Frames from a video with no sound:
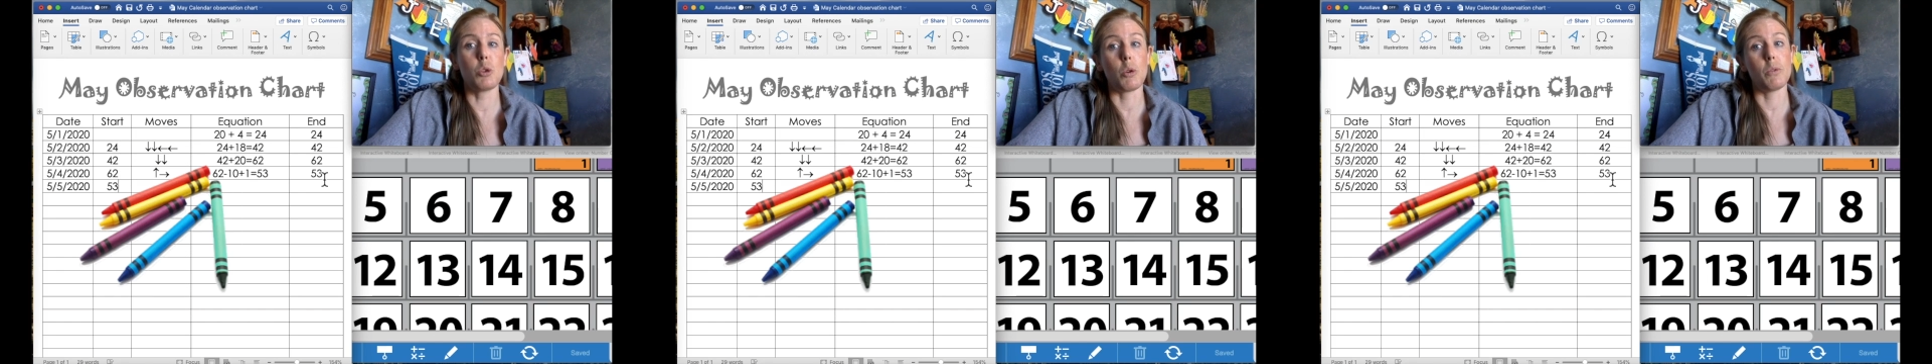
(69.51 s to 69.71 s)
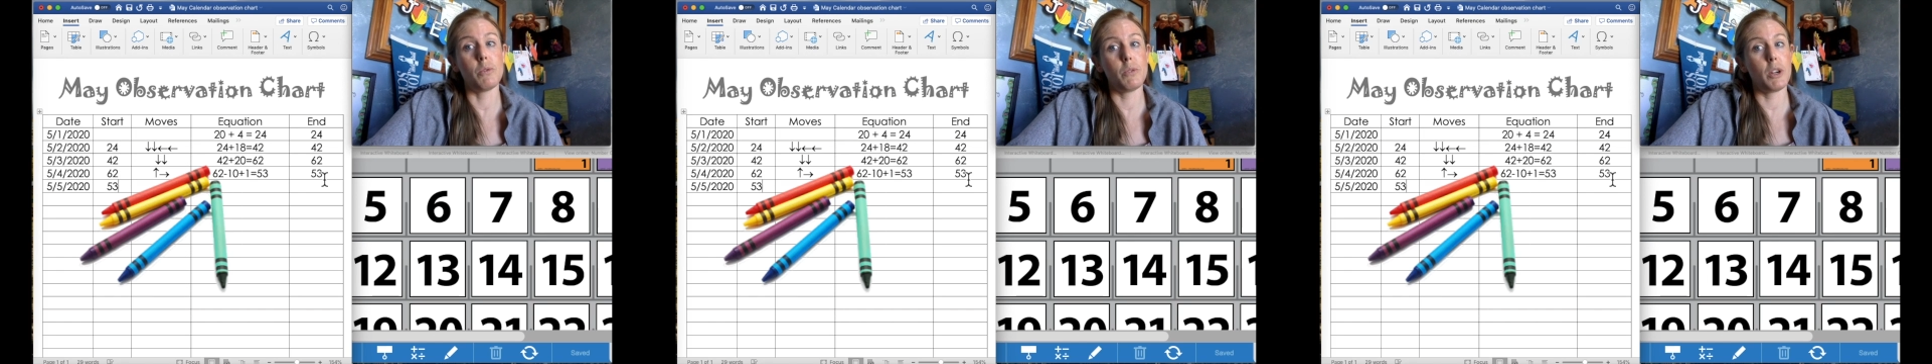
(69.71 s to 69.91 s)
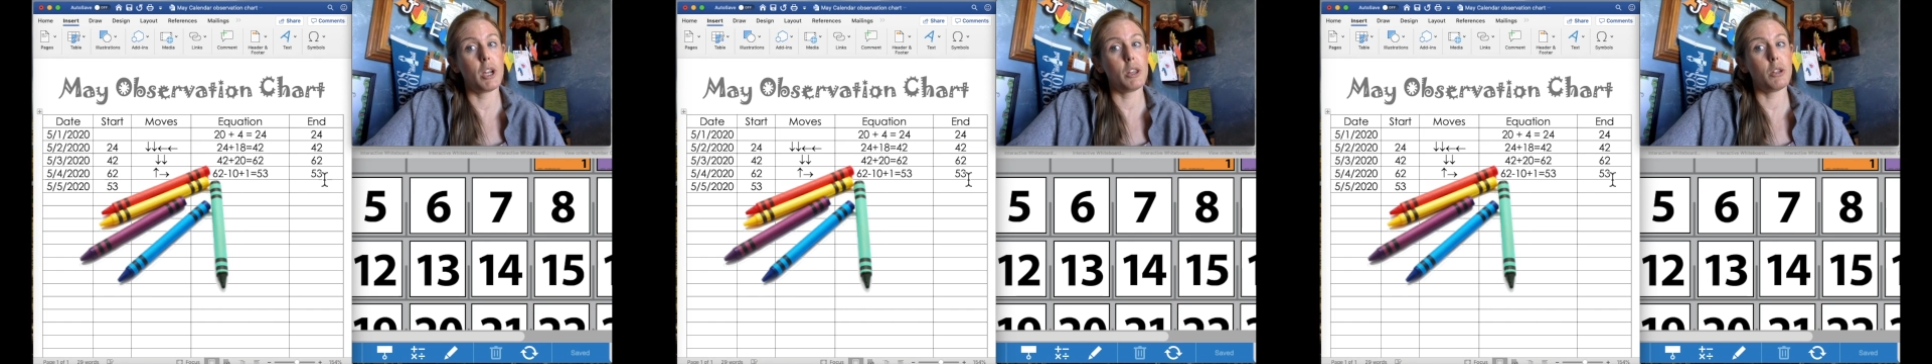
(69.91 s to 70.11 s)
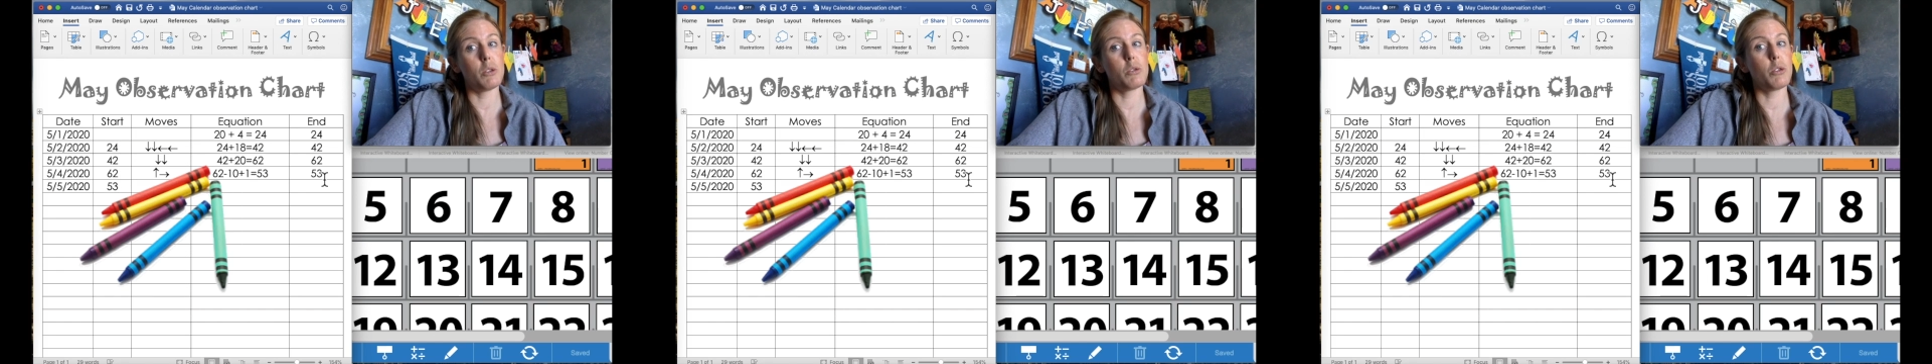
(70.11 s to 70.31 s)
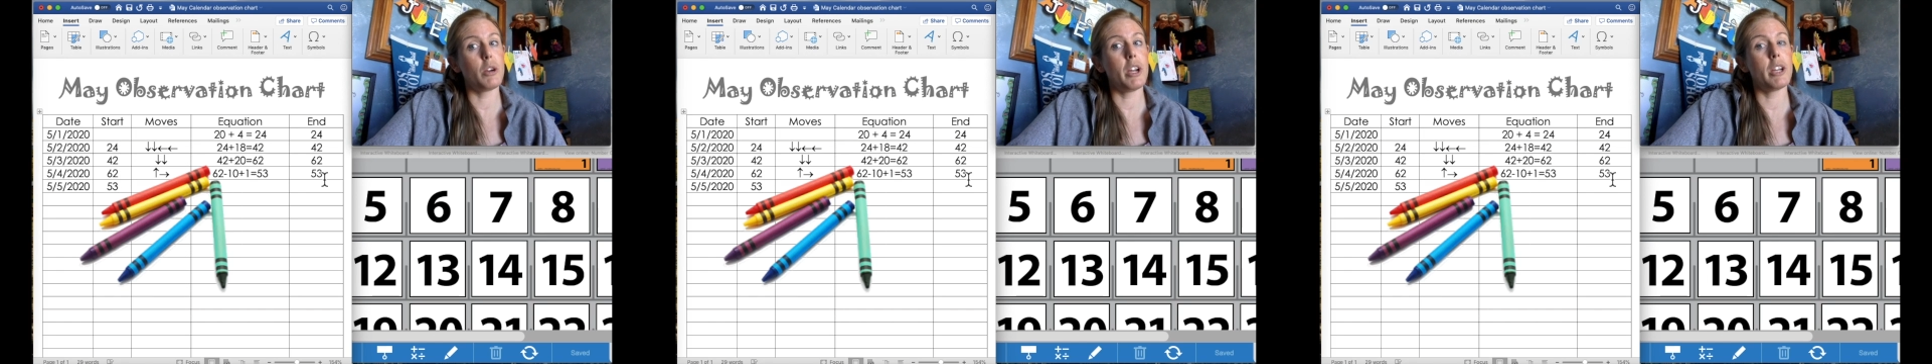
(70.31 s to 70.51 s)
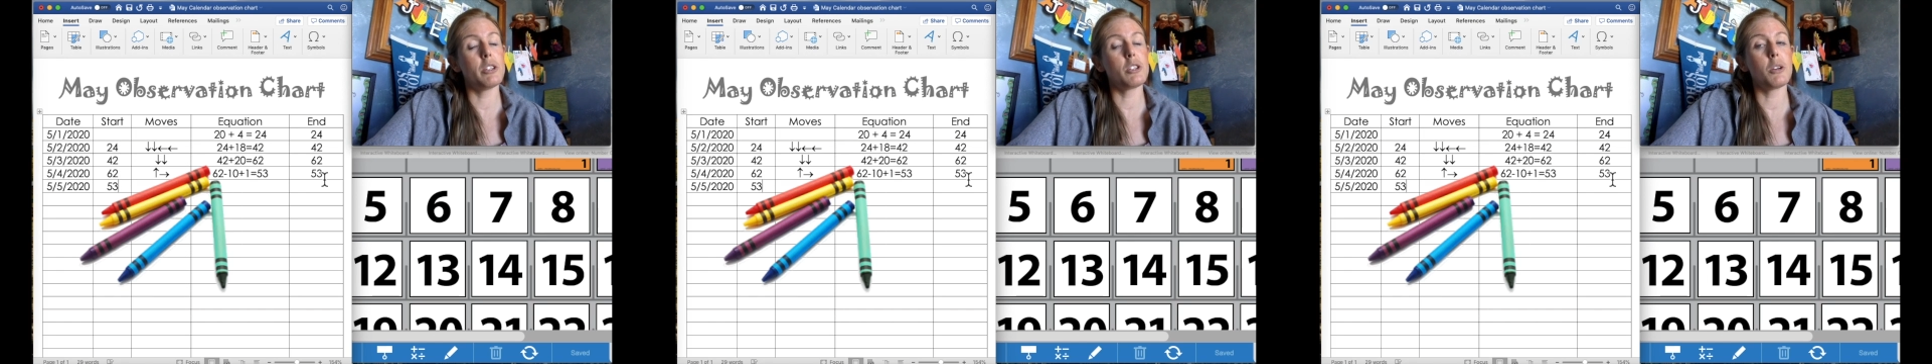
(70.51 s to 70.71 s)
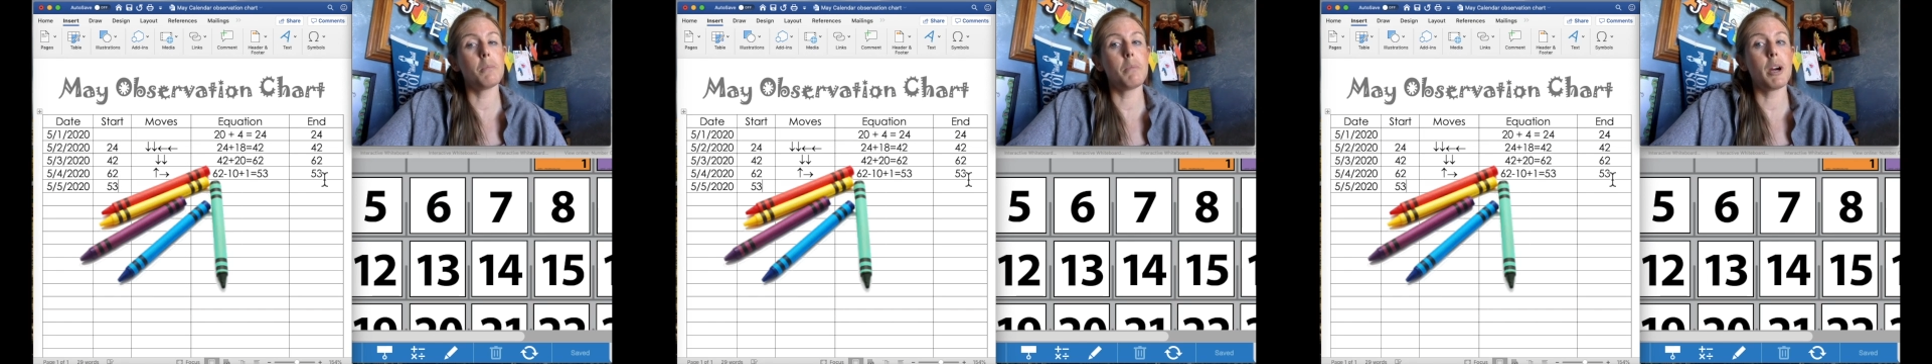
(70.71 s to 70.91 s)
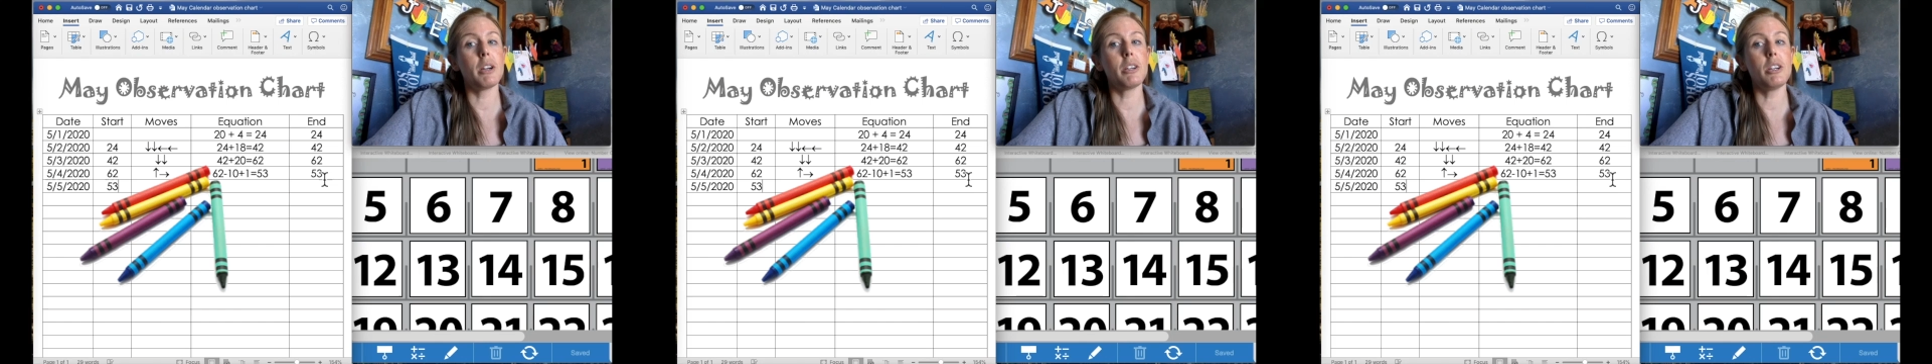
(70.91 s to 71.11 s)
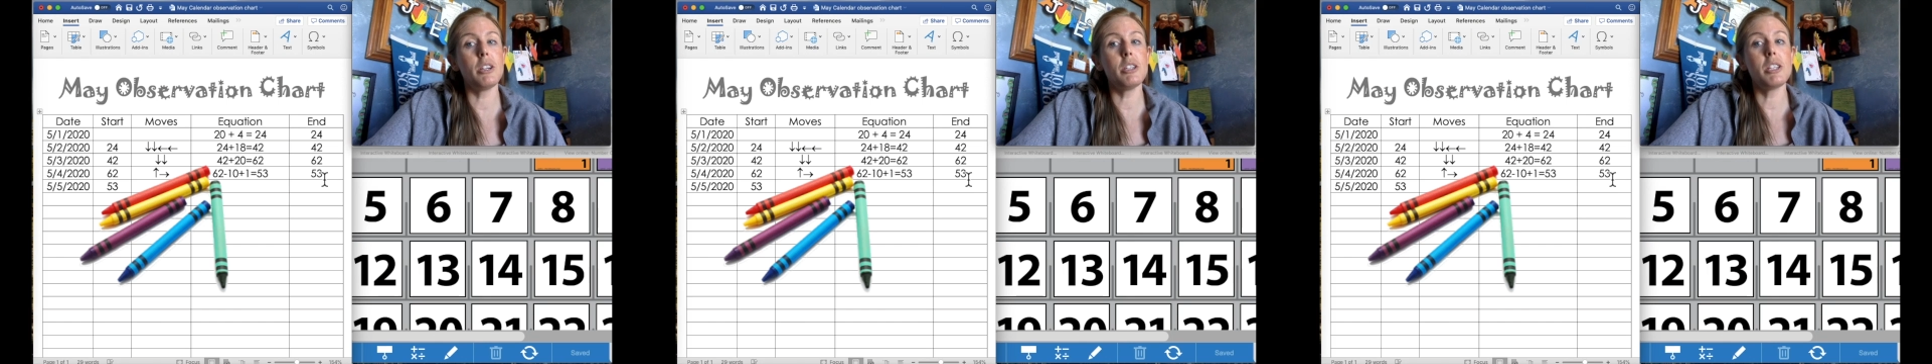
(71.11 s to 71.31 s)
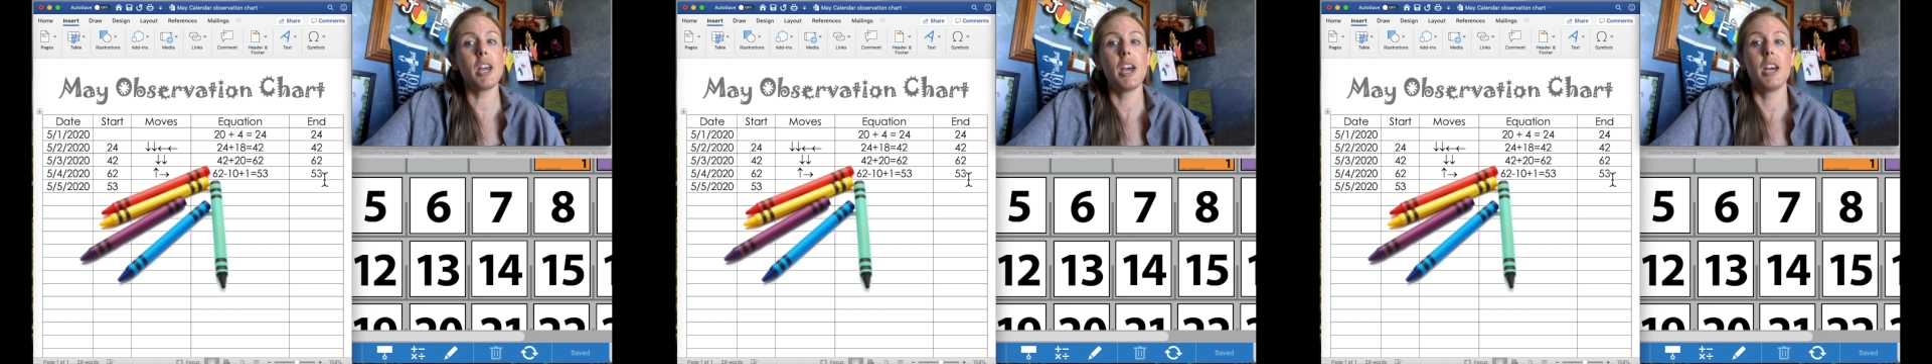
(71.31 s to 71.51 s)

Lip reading: Don't forget those crayons or markers